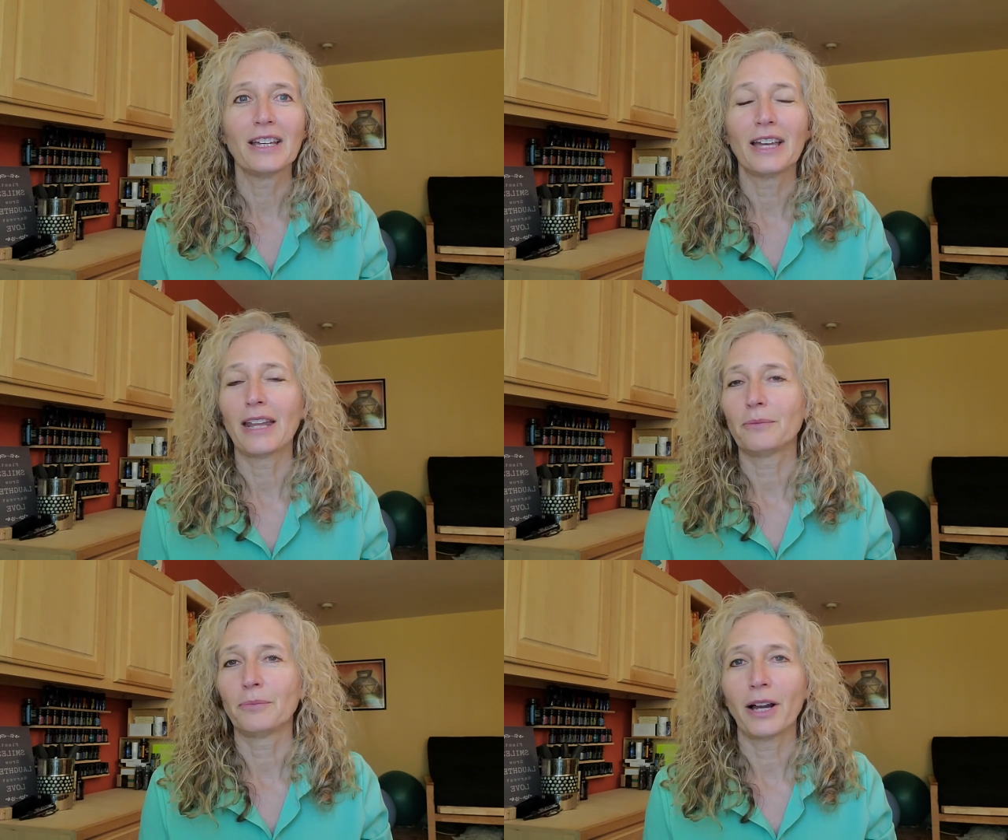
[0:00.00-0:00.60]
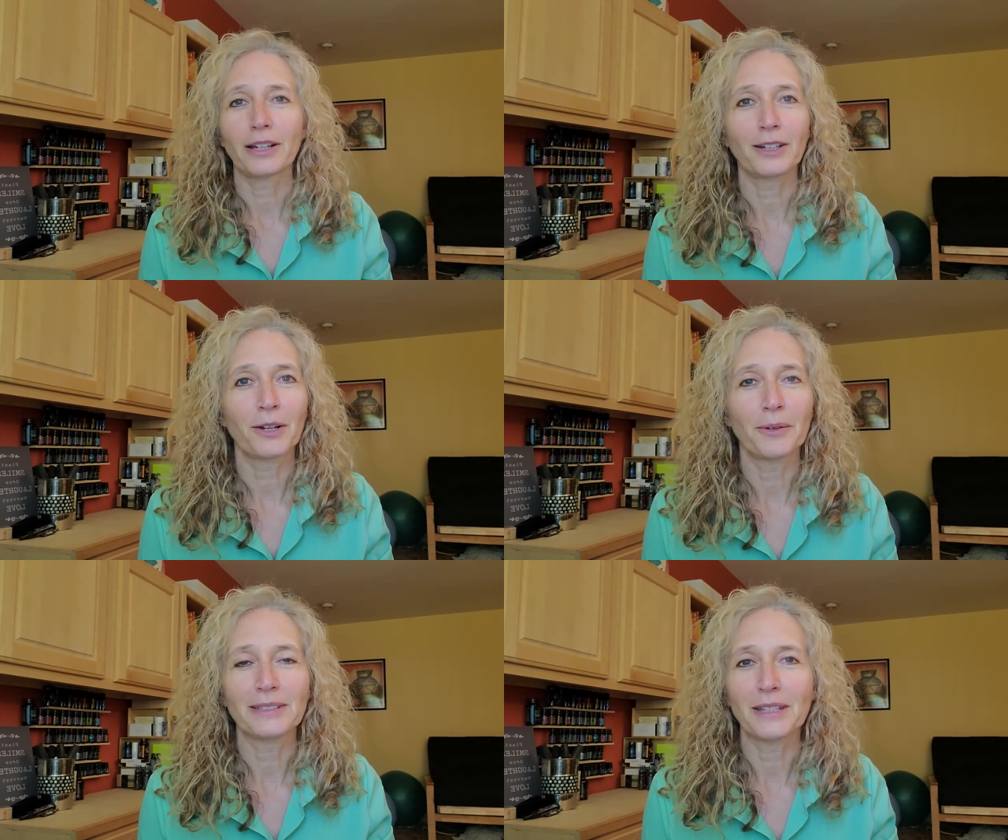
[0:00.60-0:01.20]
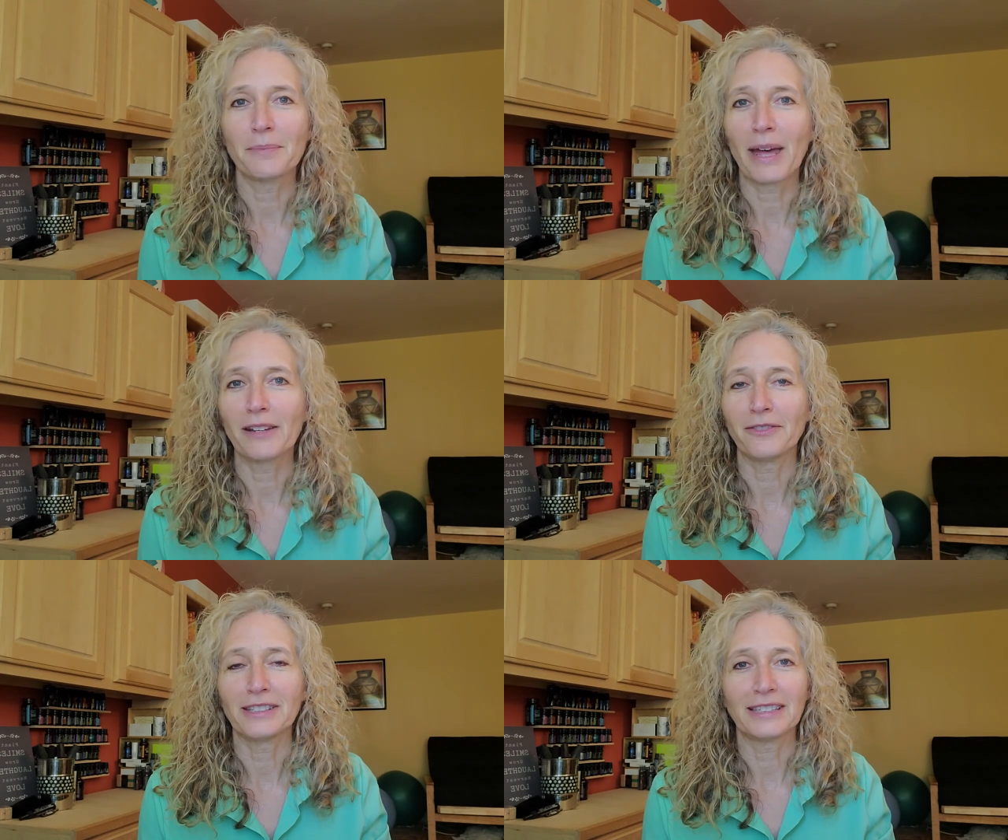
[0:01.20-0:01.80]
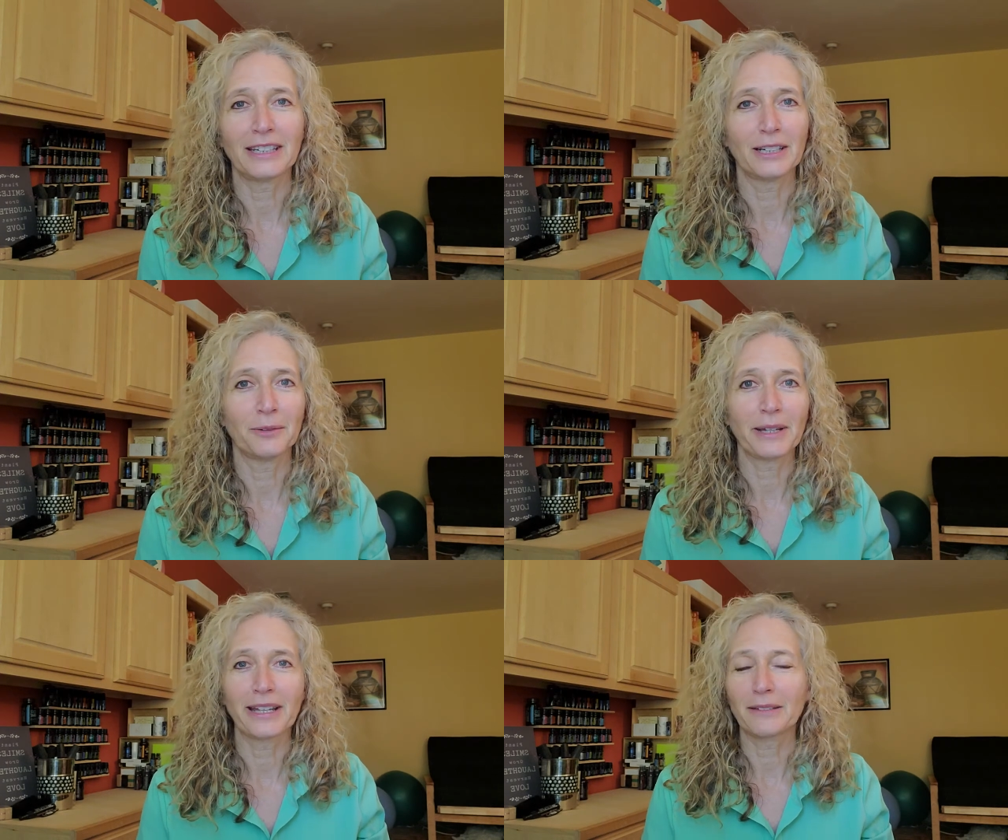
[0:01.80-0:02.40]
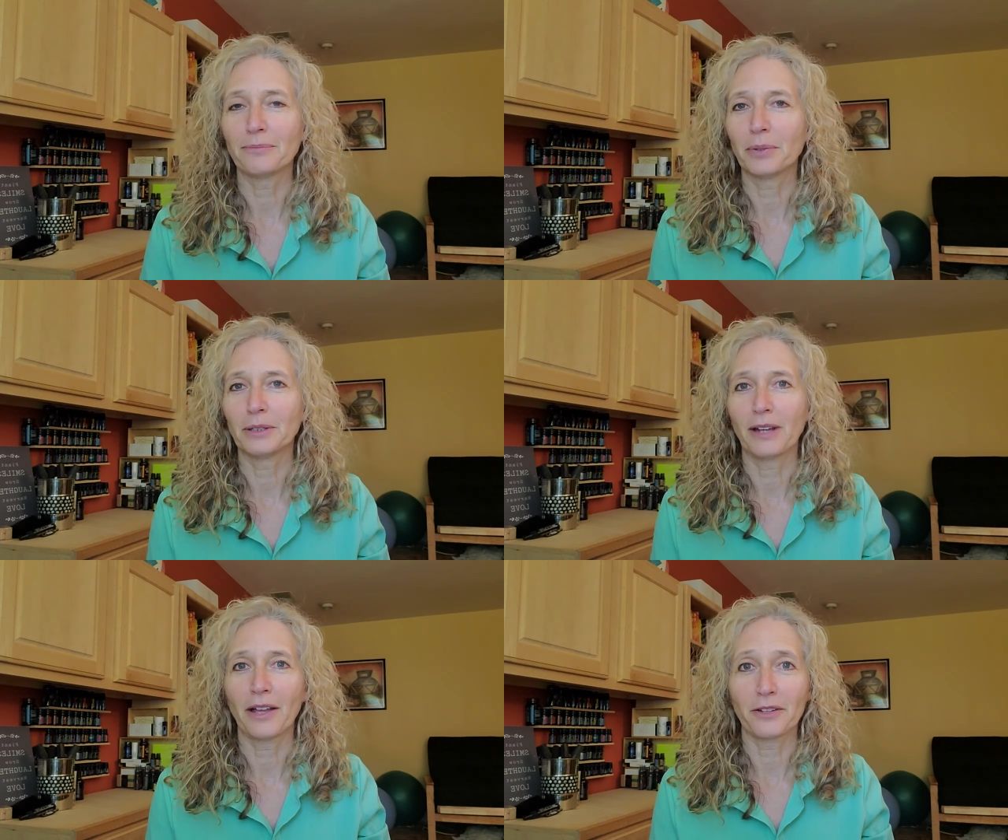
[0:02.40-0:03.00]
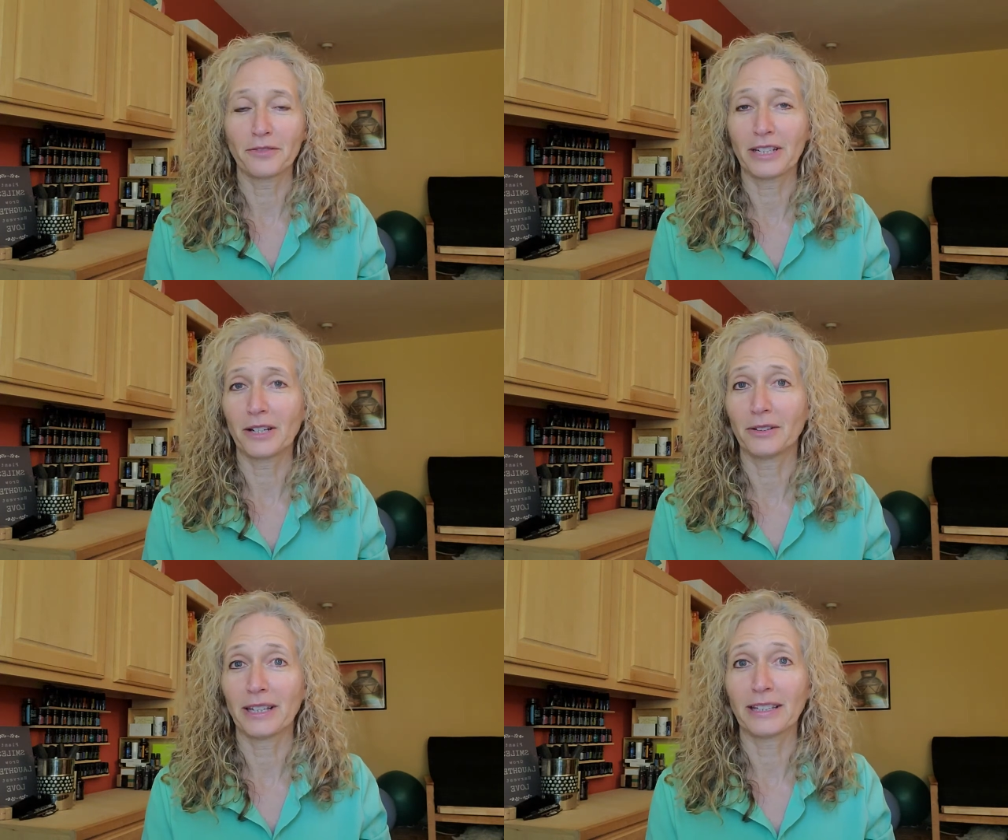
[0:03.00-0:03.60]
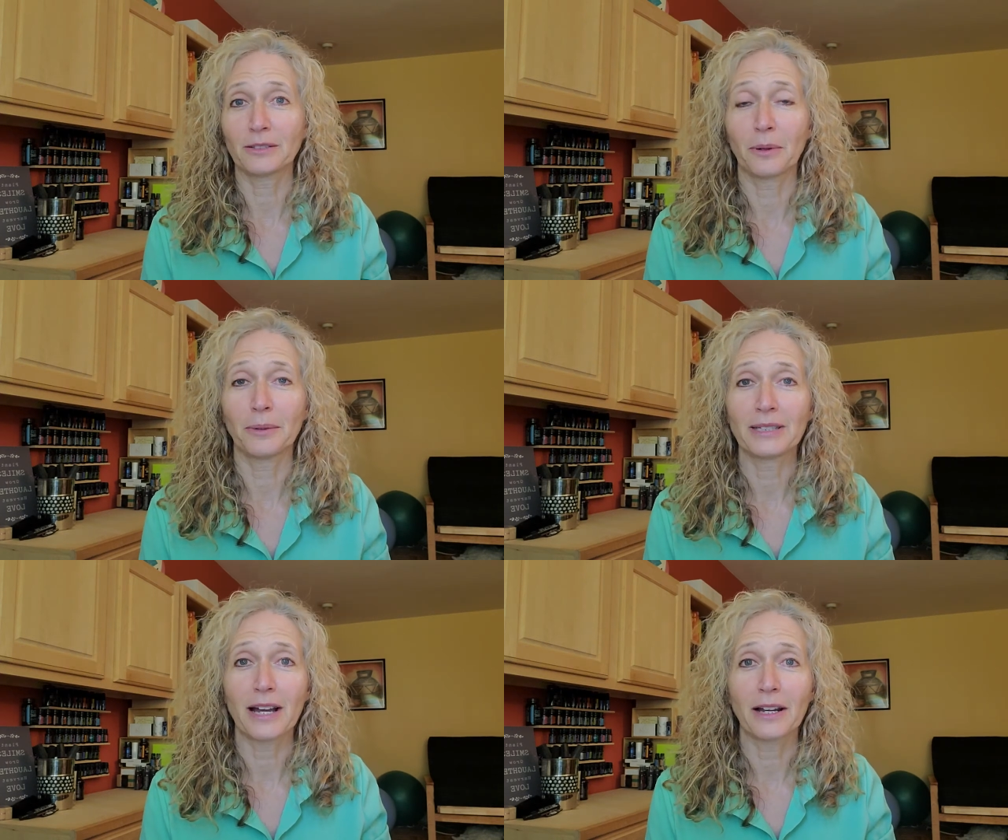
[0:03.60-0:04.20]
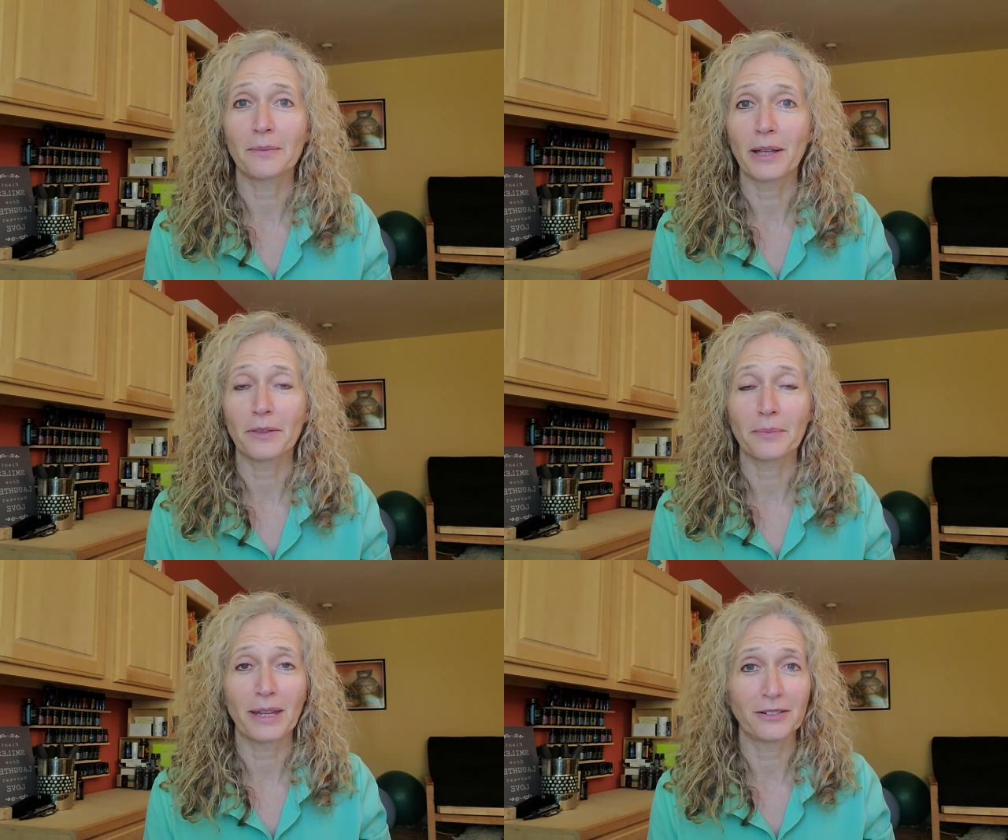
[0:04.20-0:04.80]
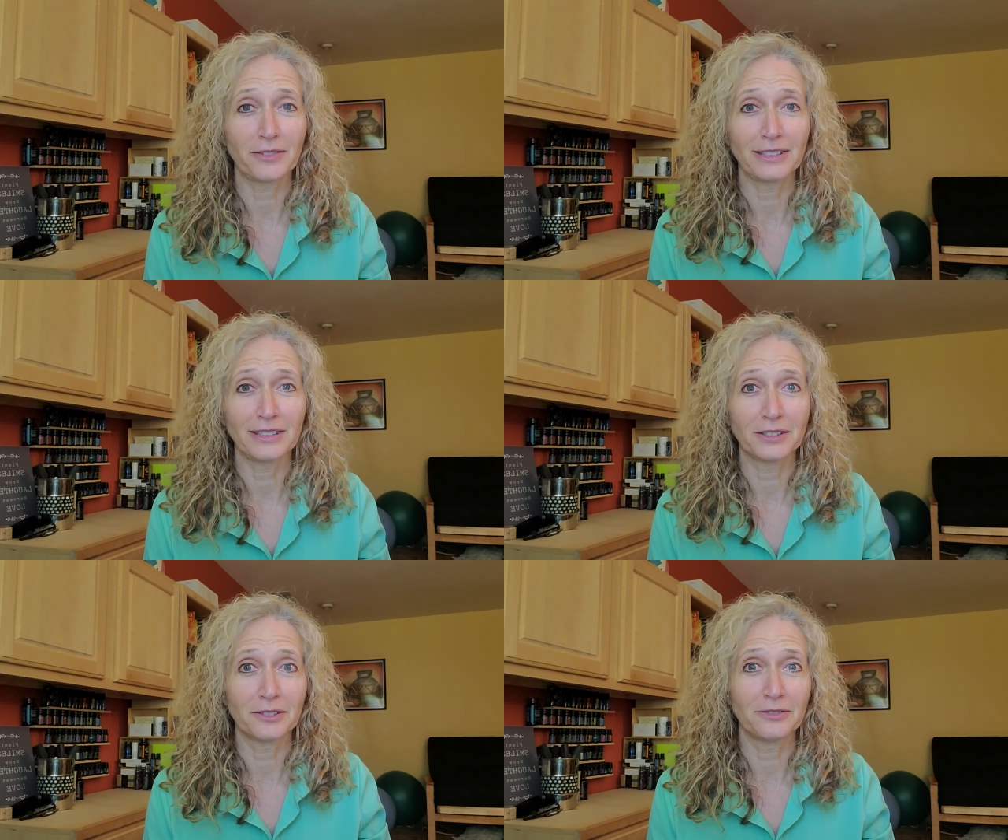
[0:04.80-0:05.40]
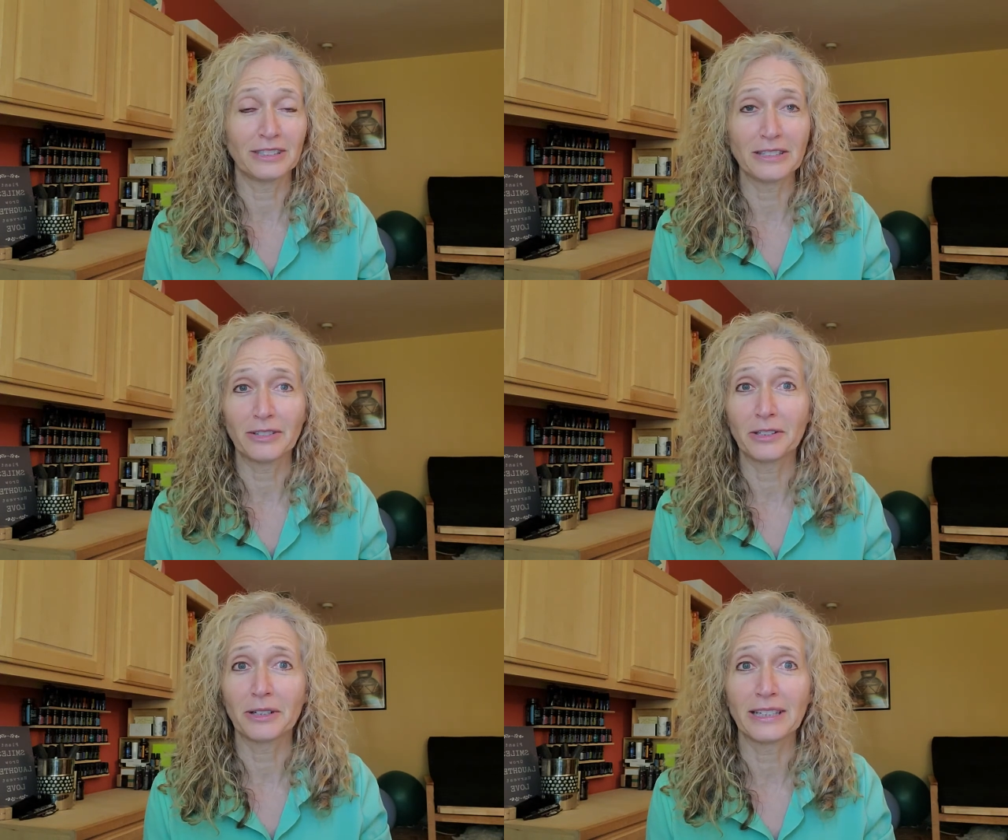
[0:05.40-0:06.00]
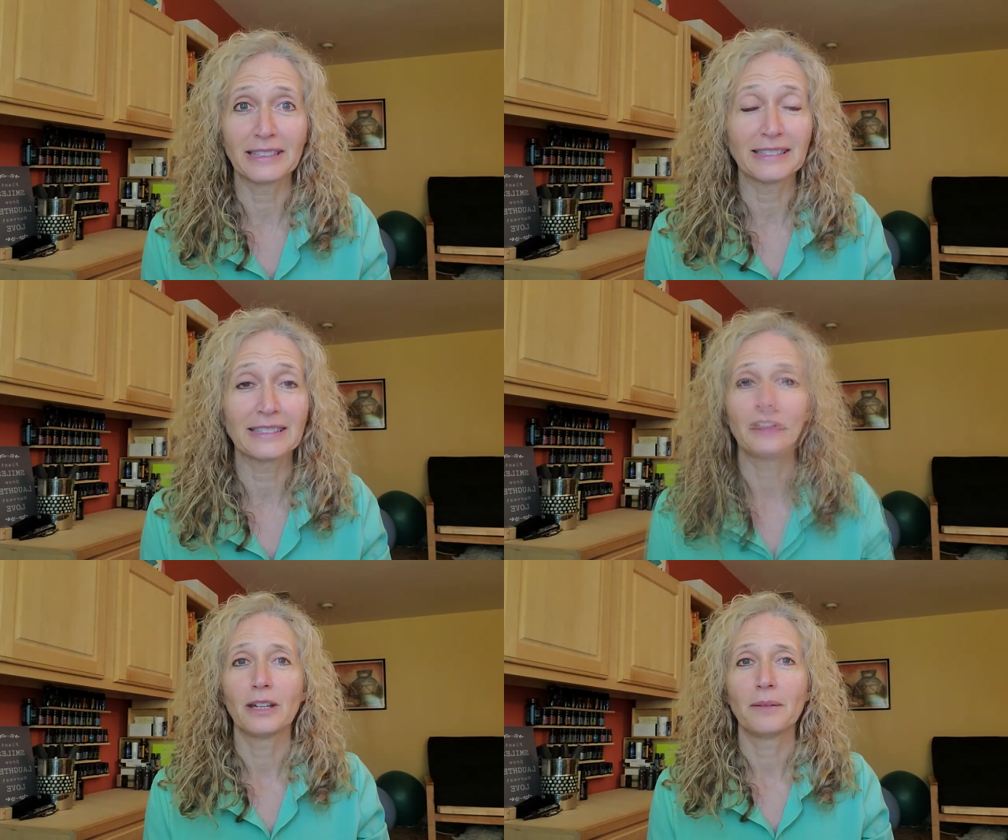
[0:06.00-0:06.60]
And I'm not going to go into the benefits here. We can put other video links where we talk about the benefits of leafy greens.